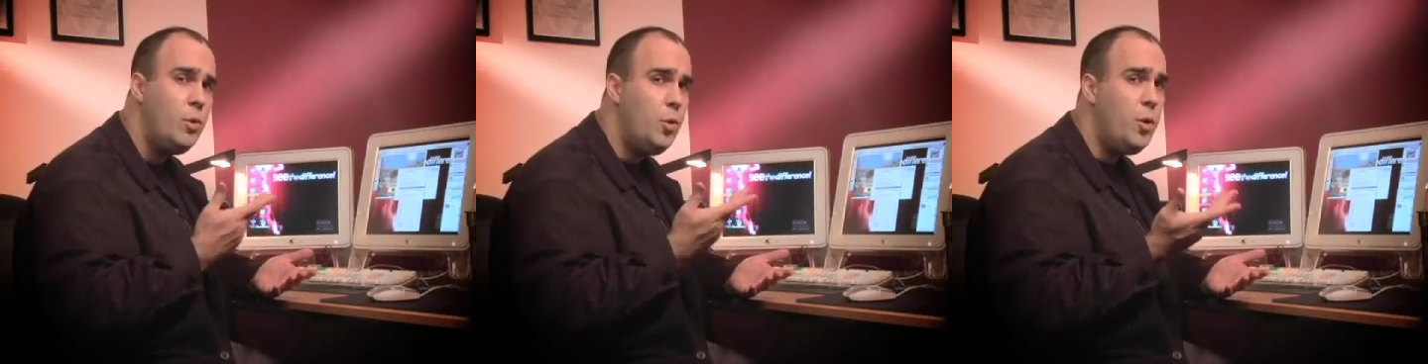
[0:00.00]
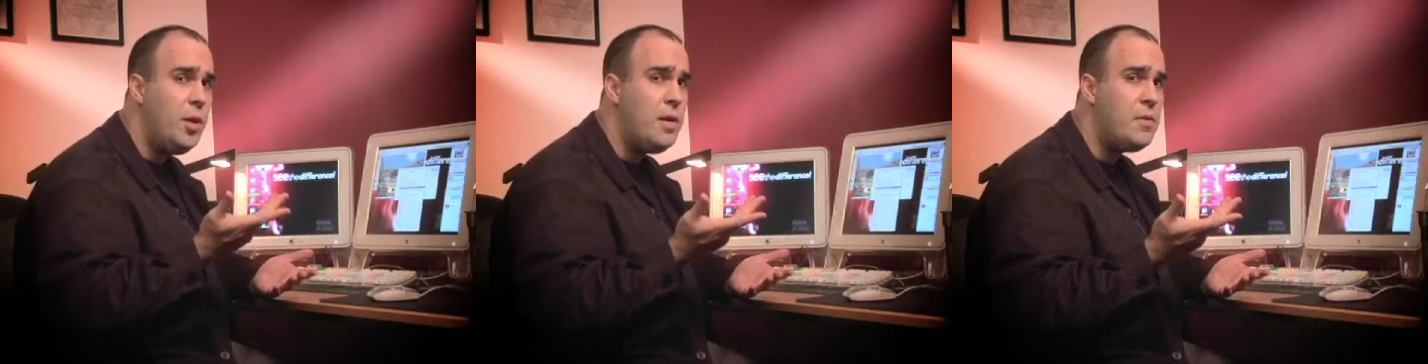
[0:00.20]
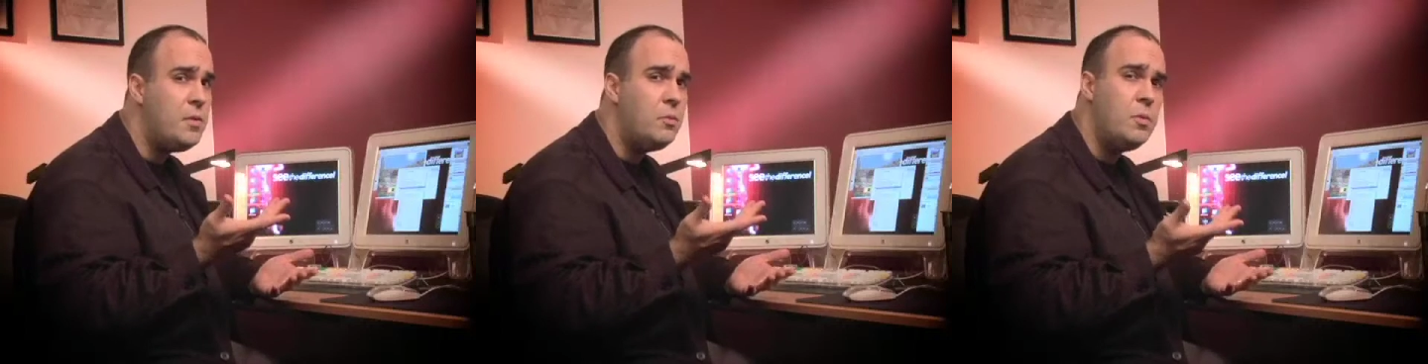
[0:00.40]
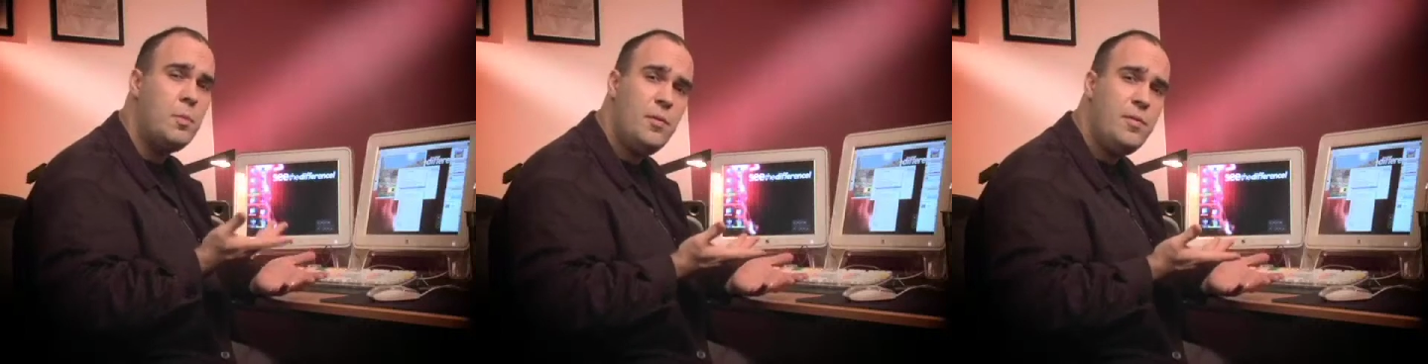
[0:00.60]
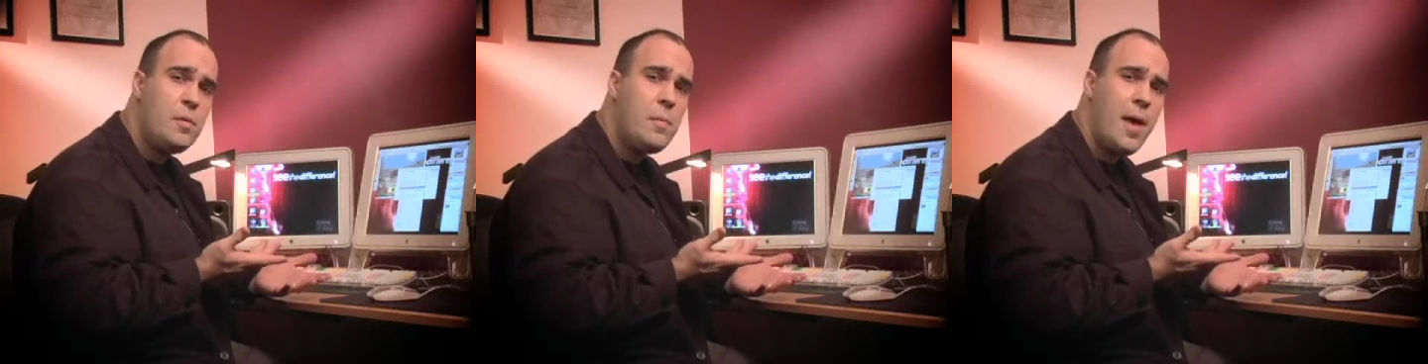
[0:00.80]
You can even
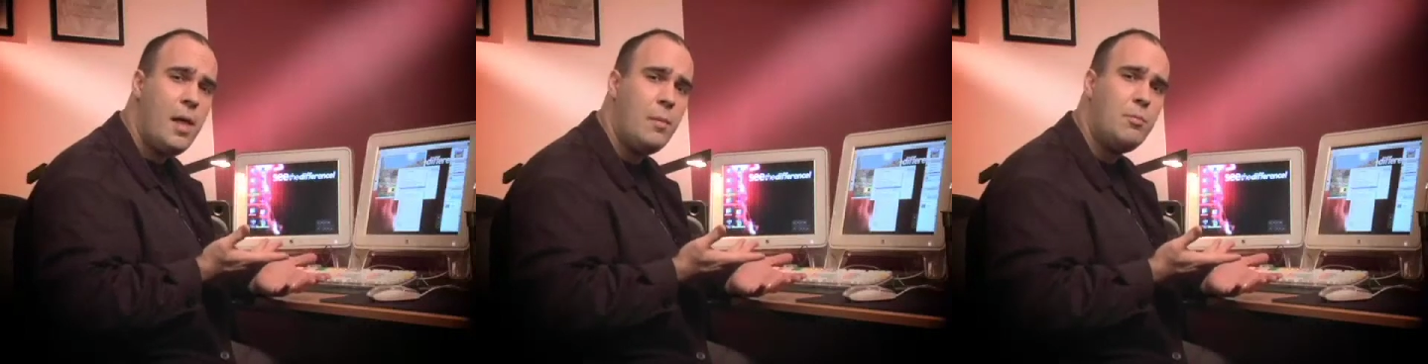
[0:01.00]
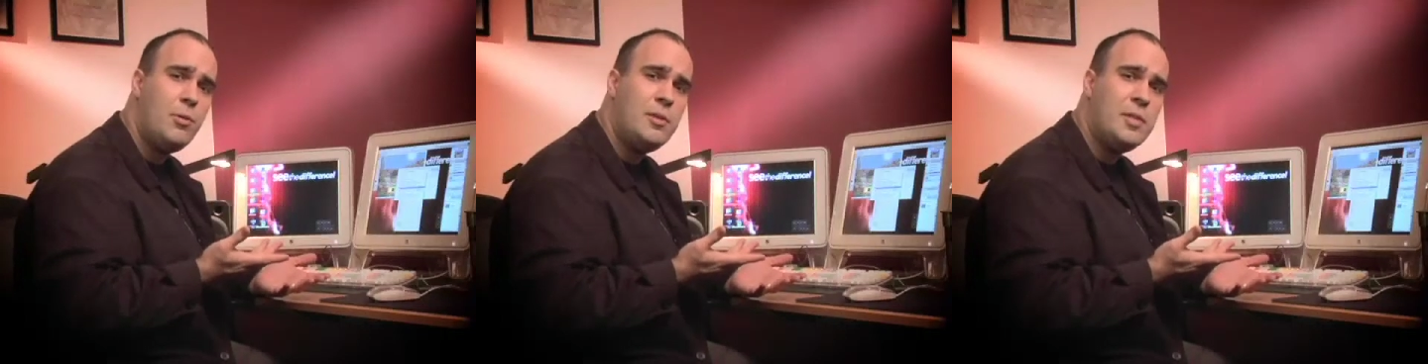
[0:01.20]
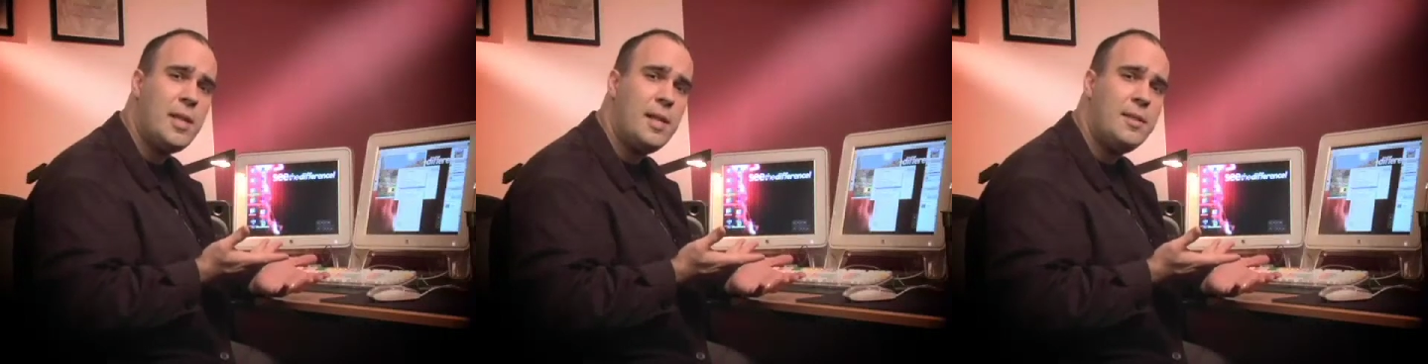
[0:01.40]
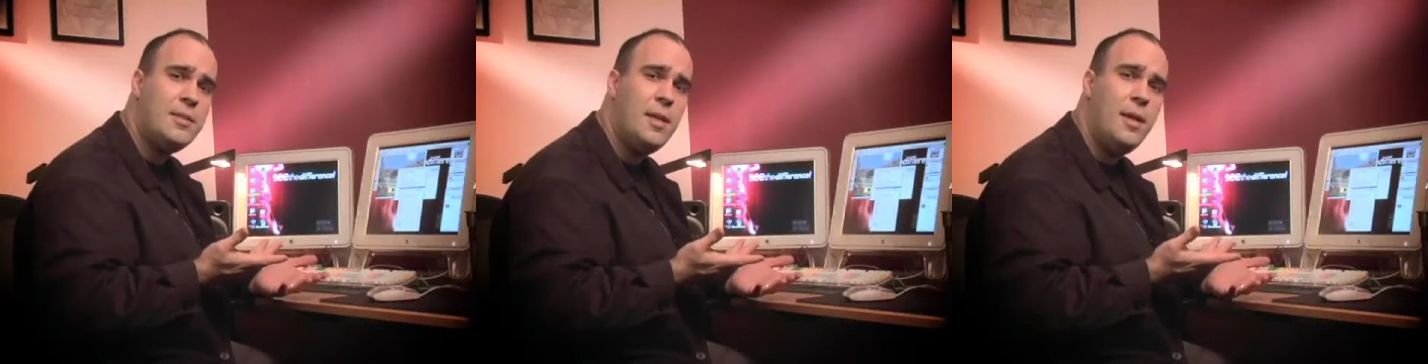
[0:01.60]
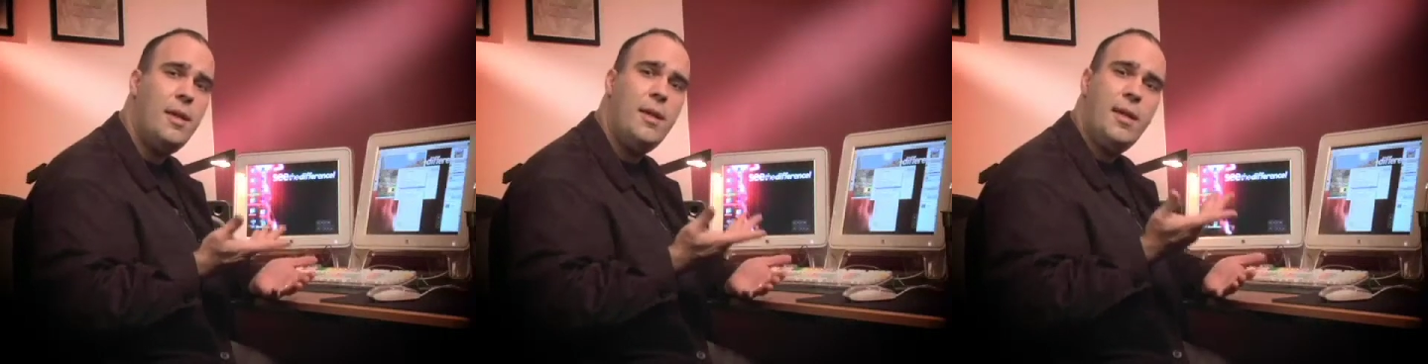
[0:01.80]
remove the PAL
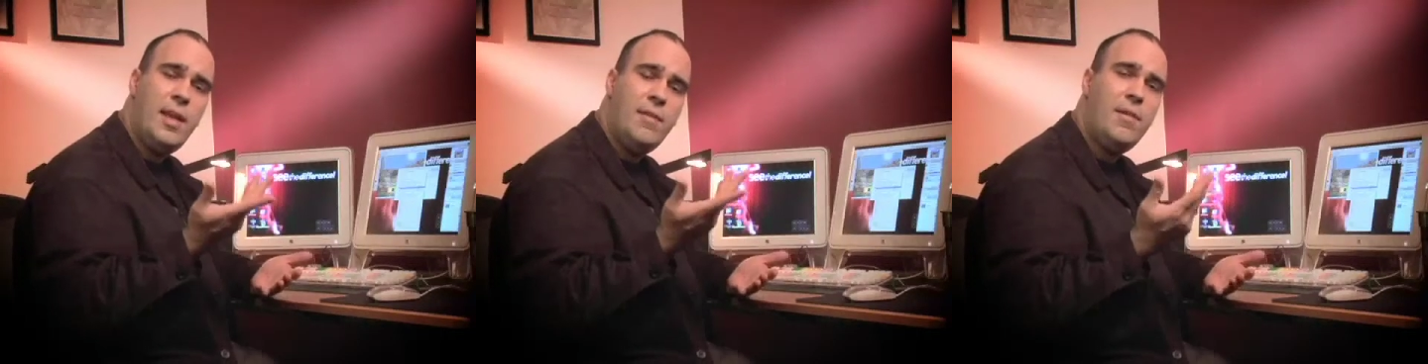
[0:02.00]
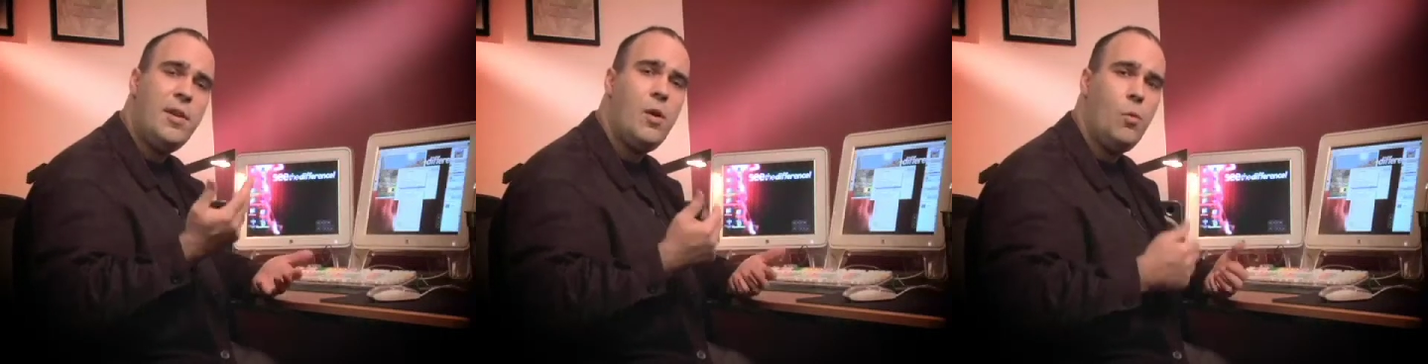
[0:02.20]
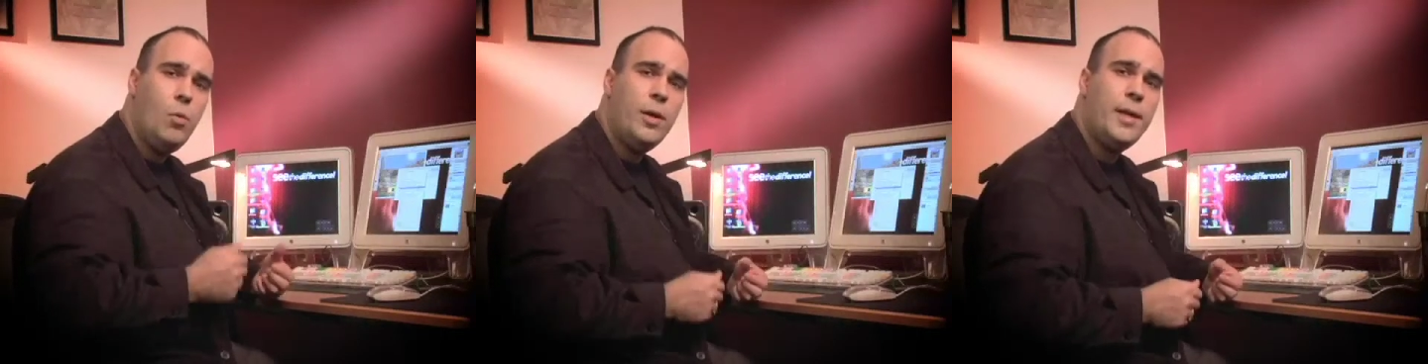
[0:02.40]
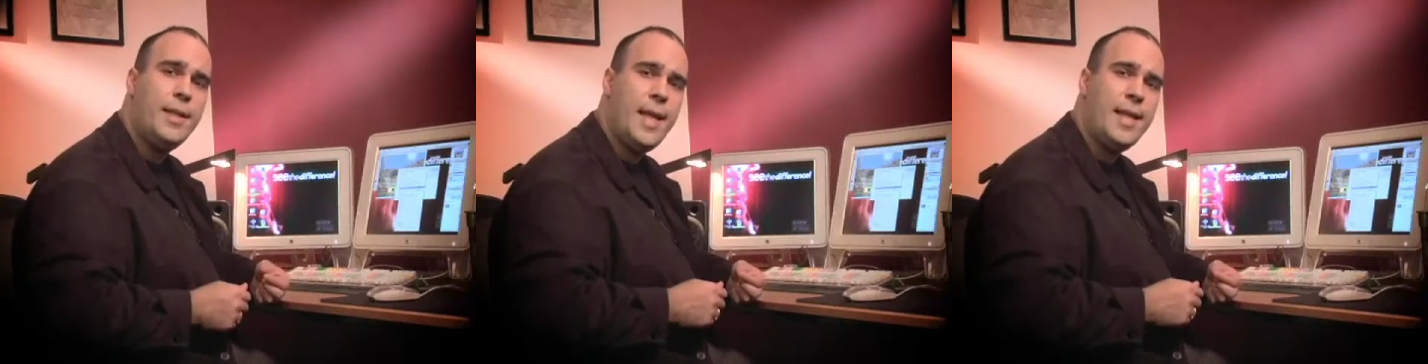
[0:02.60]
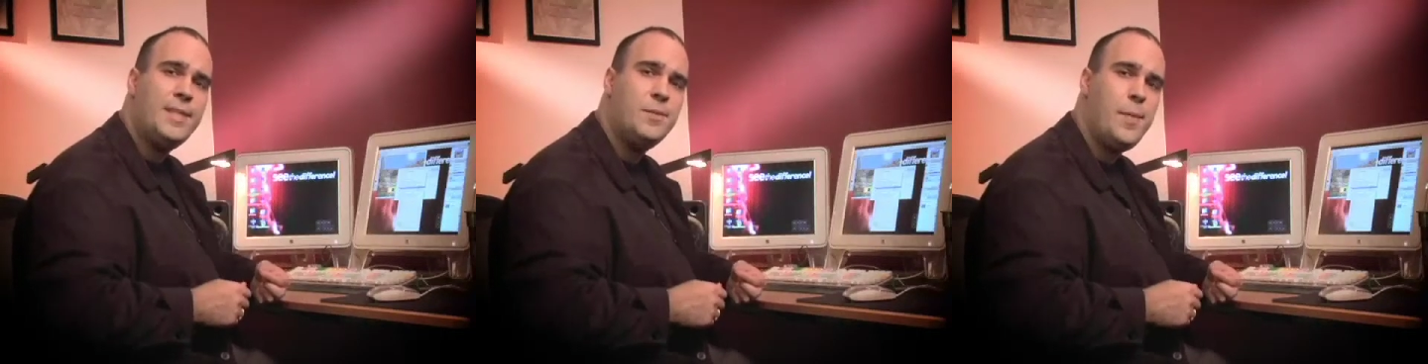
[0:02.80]
presets if you don't work in
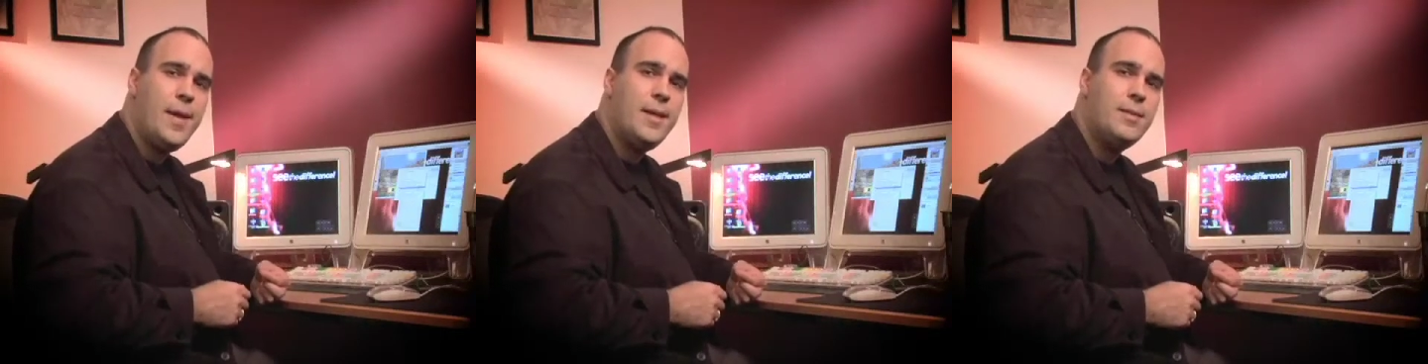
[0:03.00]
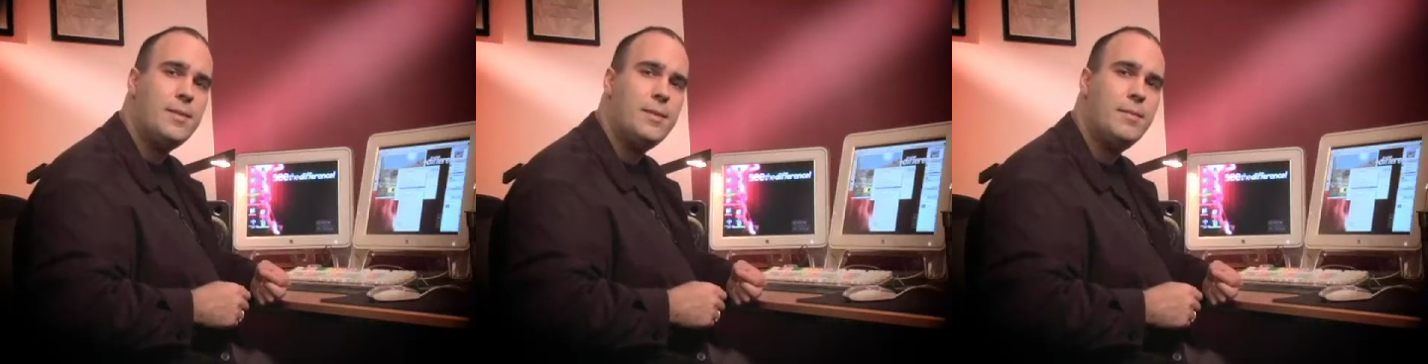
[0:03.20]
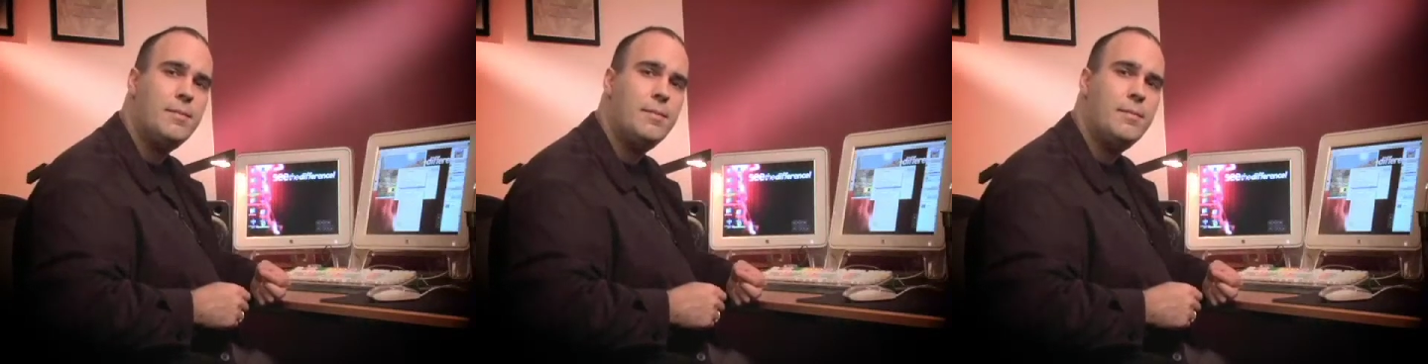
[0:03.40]
that space.